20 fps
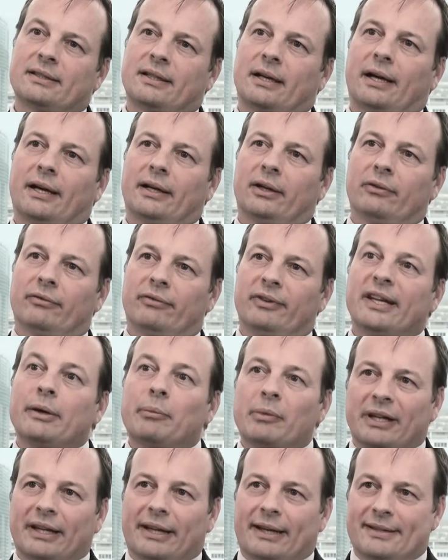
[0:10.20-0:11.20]
is kind of
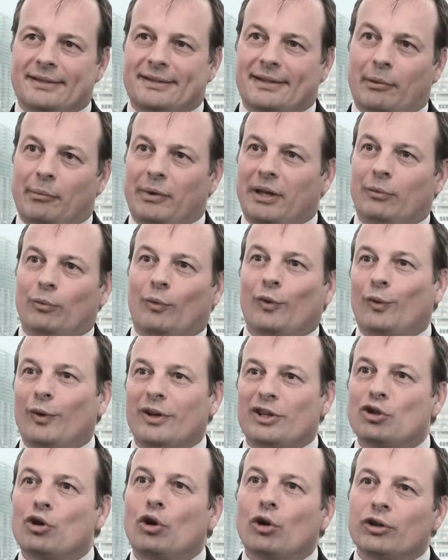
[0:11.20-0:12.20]
limitless. I mean,
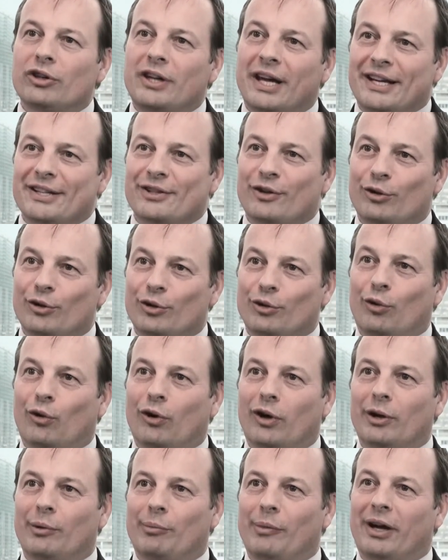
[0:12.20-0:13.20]
which context are you
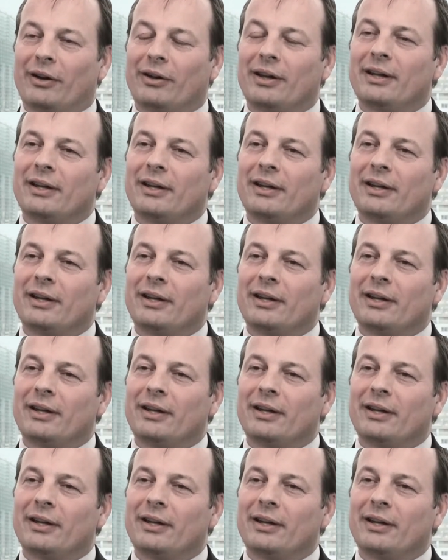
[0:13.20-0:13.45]
talking about?